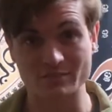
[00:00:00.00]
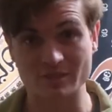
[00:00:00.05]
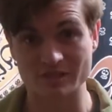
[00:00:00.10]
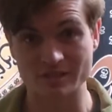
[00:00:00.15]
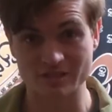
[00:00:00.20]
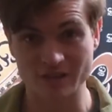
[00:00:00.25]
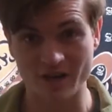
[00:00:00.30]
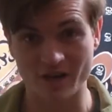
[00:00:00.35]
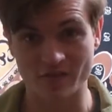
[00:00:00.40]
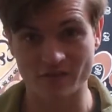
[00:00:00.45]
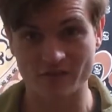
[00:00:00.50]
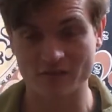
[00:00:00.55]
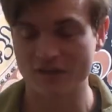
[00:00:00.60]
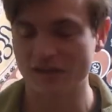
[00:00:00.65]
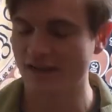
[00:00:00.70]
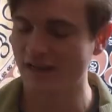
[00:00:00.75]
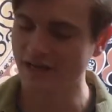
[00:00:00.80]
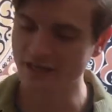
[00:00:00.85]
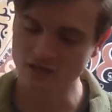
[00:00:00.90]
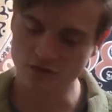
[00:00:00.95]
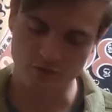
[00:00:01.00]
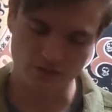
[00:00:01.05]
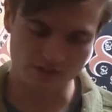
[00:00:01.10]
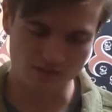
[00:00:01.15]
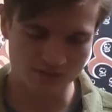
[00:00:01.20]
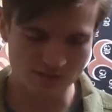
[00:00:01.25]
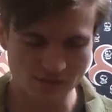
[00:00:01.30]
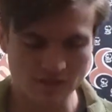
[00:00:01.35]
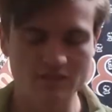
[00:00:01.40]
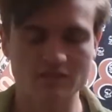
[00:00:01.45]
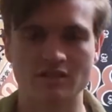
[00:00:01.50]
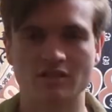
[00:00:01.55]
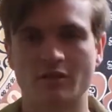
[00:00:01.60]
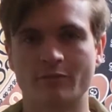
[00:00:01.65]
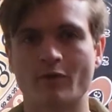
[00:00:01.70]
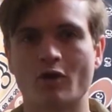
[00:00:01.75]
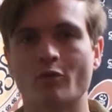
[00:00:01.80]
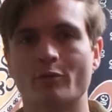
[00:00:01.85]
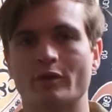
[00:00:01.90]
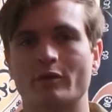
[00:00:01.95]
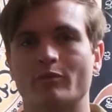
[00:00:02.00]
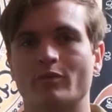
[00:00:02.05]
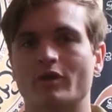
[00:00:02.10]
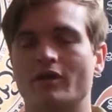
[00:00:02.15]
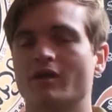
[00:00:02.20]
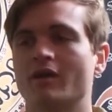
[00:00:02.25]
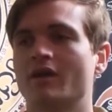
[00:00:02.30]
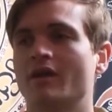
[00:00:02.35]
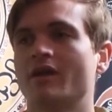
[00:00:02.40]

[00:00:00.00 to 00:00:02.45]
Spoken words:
stuff. I know it sucks in the moment, but